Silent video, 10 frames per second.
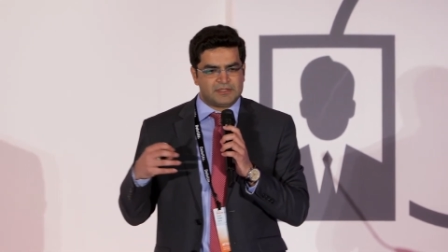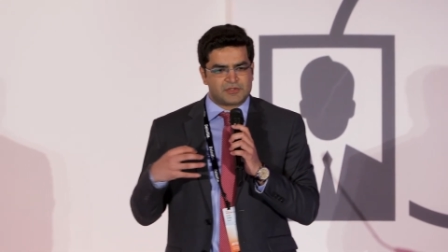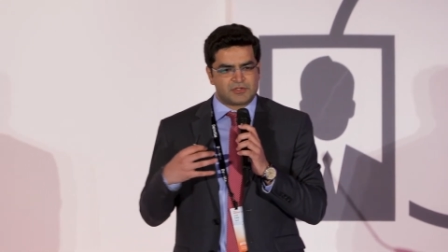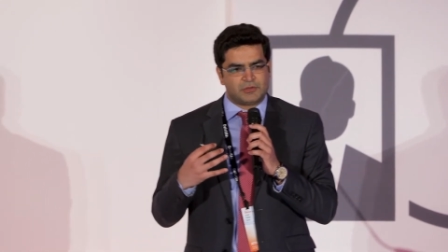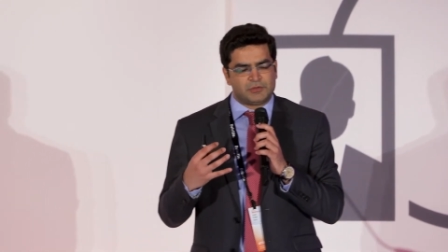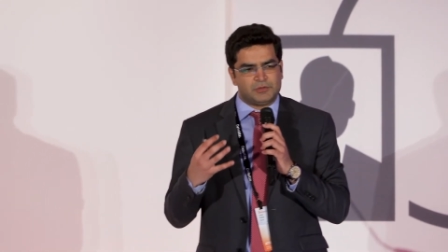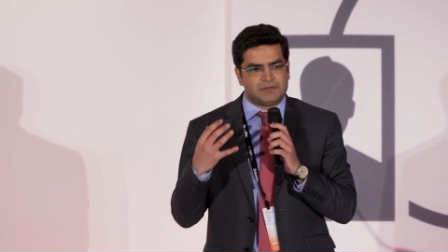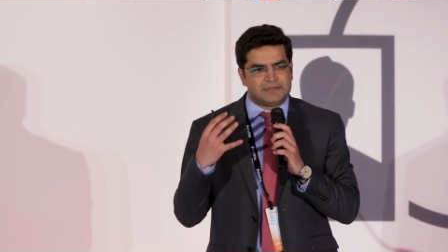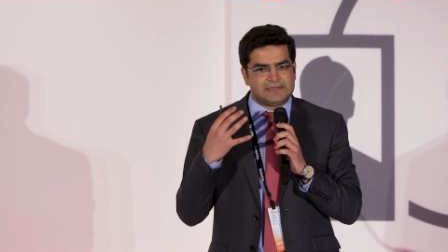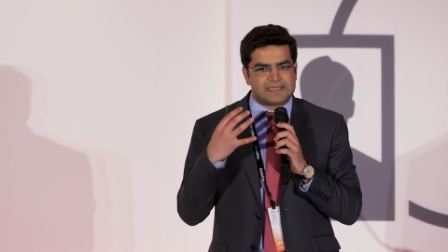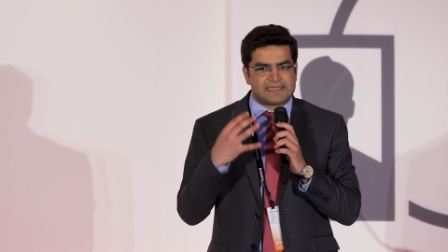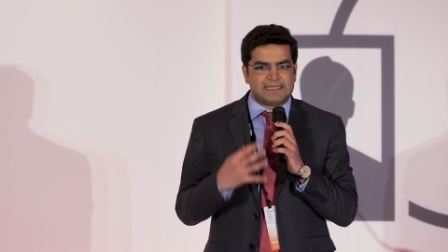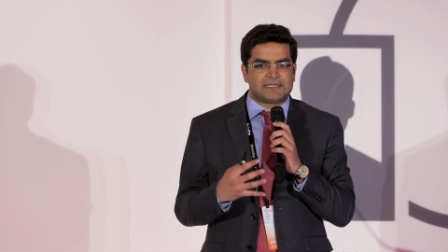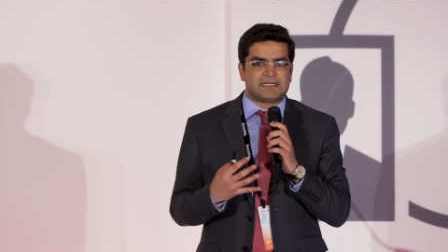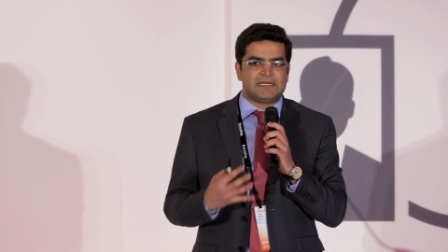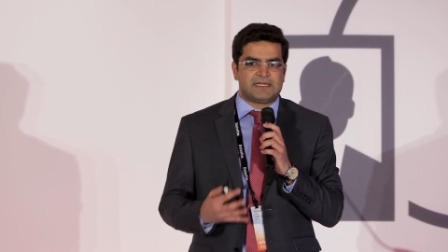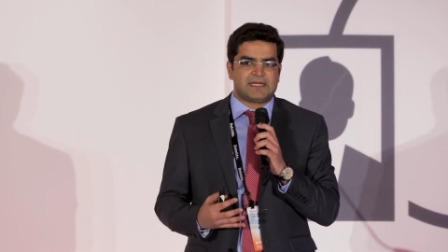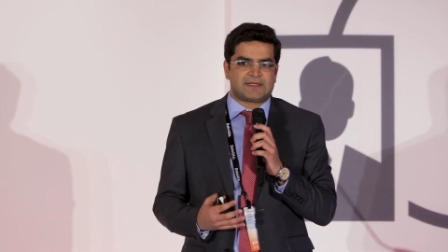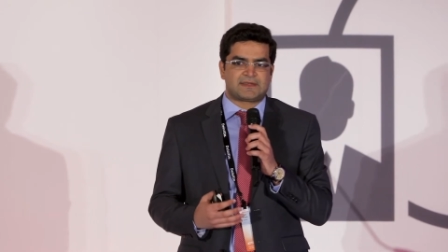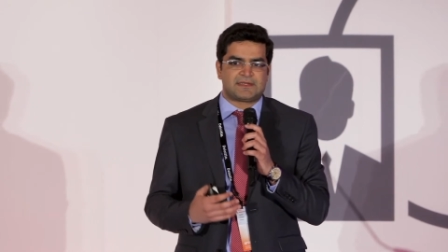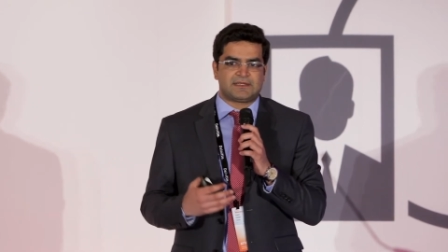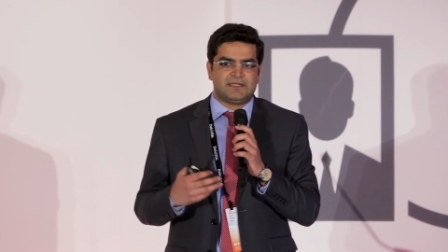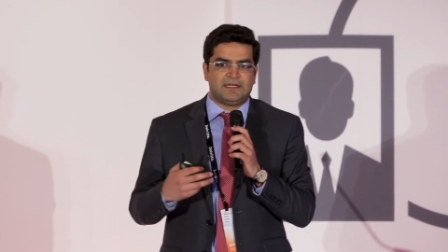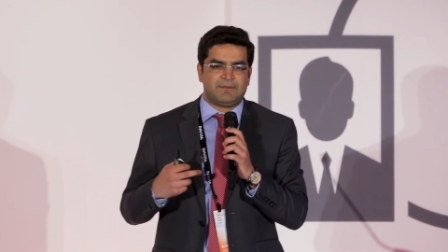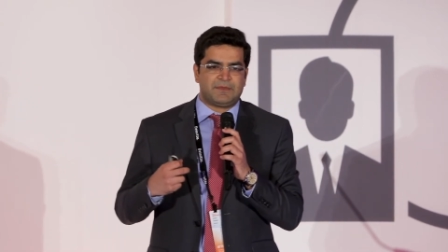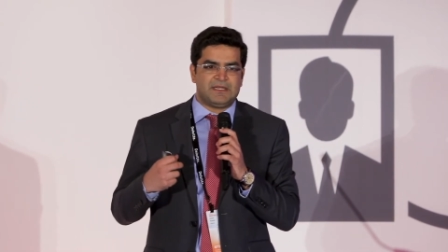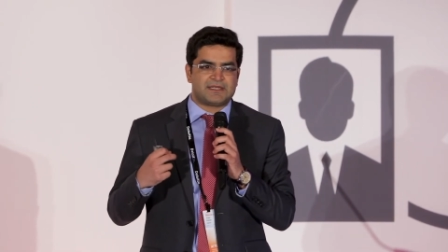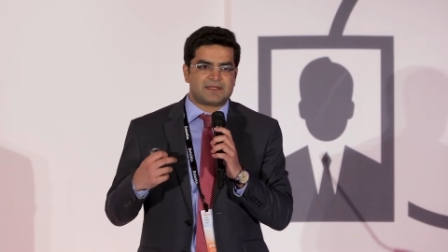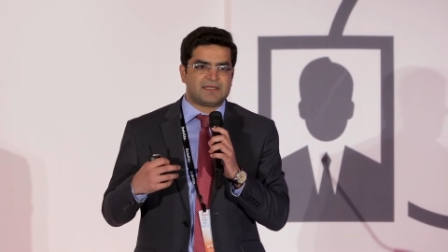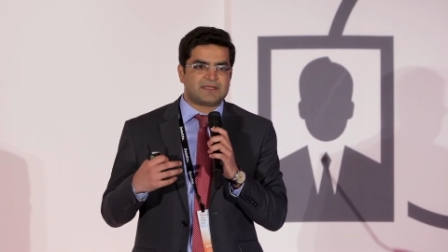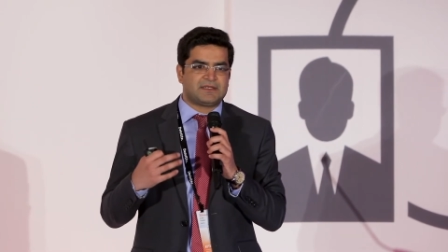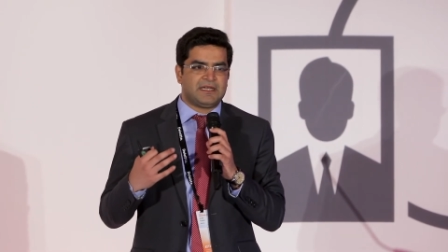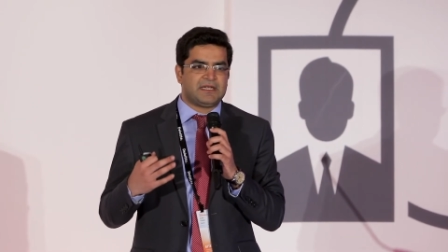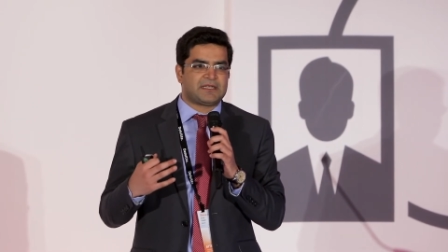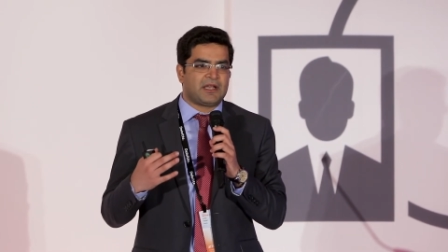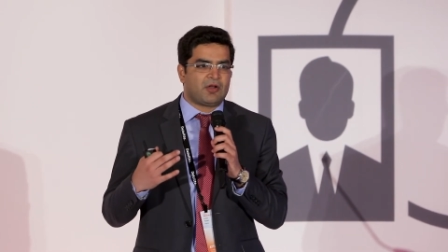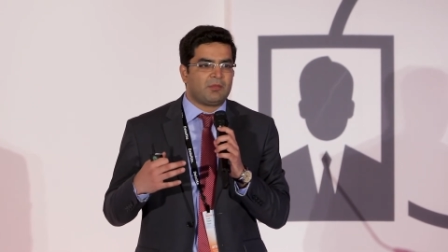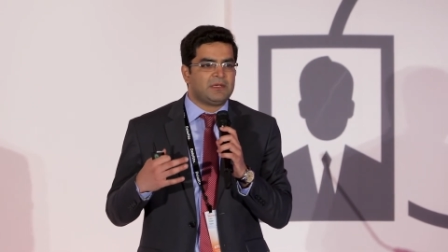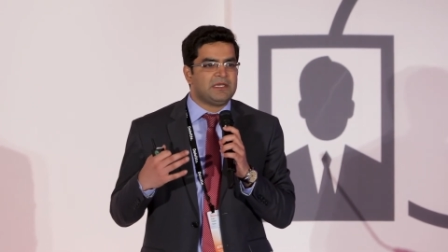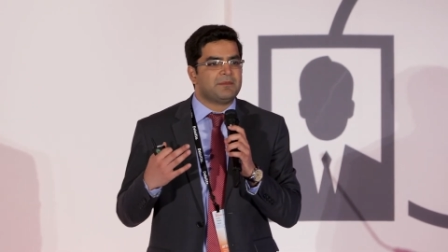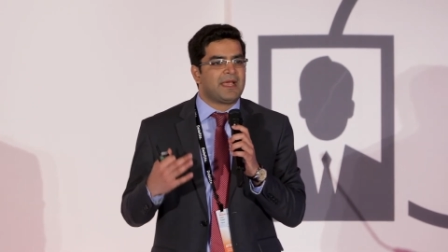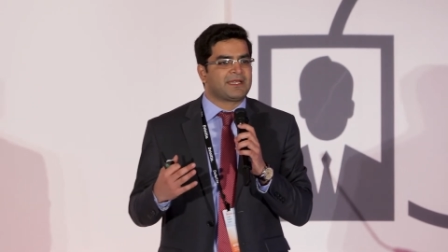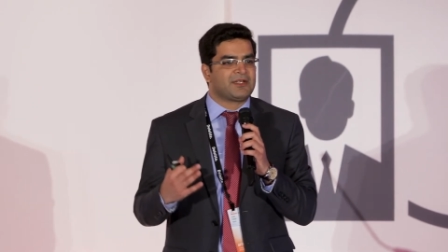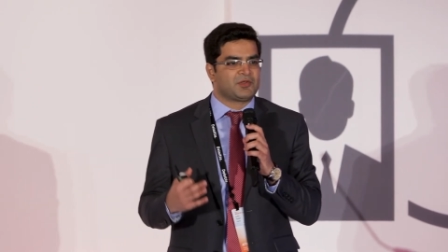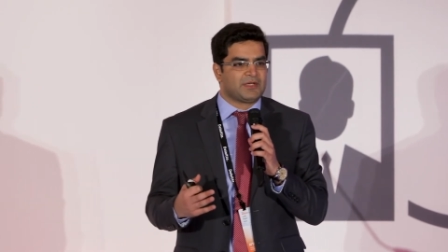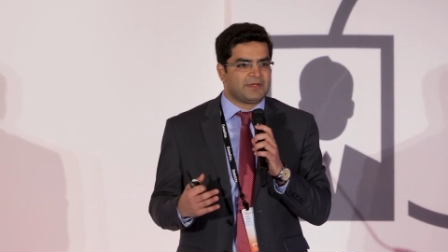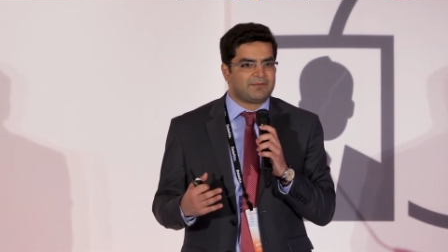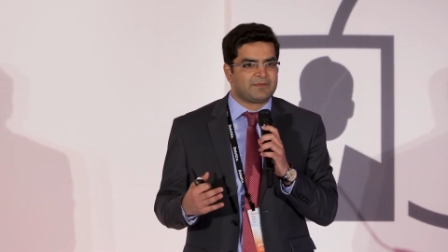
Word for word: so to set a context, um, there is this great anomaly in banking today